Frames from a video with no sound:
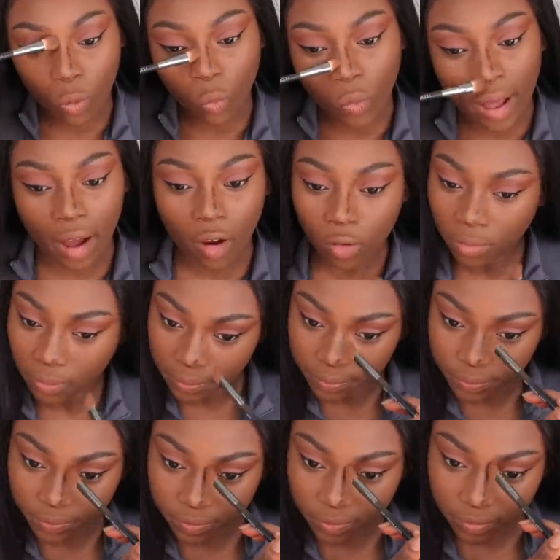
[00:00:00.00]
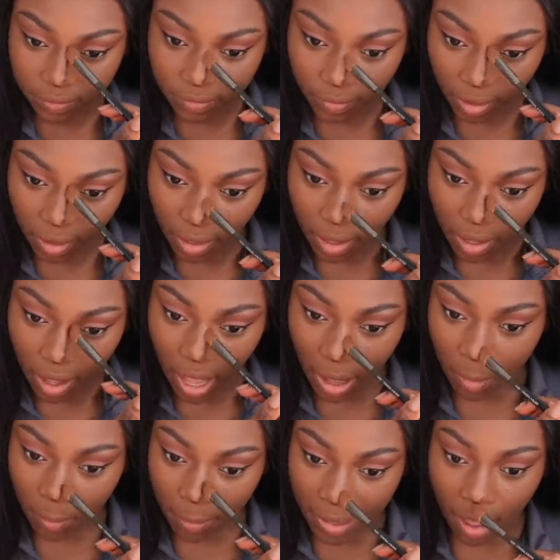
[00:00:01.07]
Well, I'm
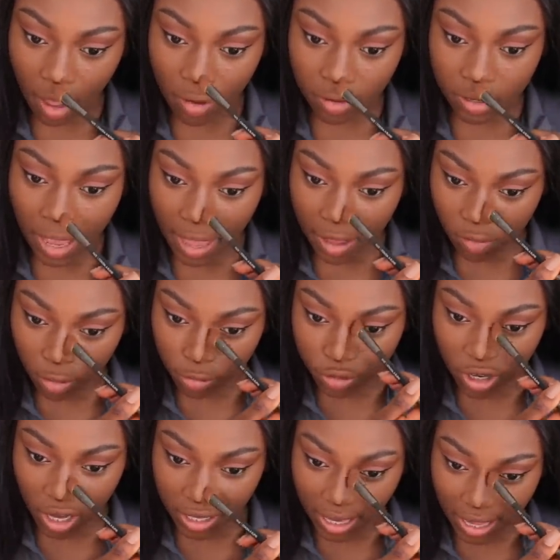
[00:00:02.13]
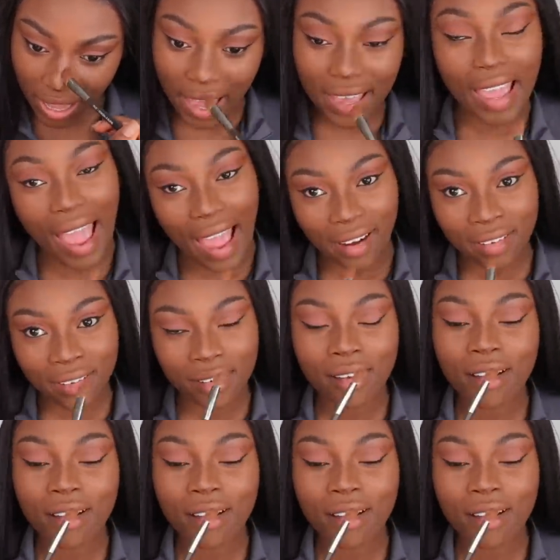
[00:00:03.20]
on my own hair growth journey again.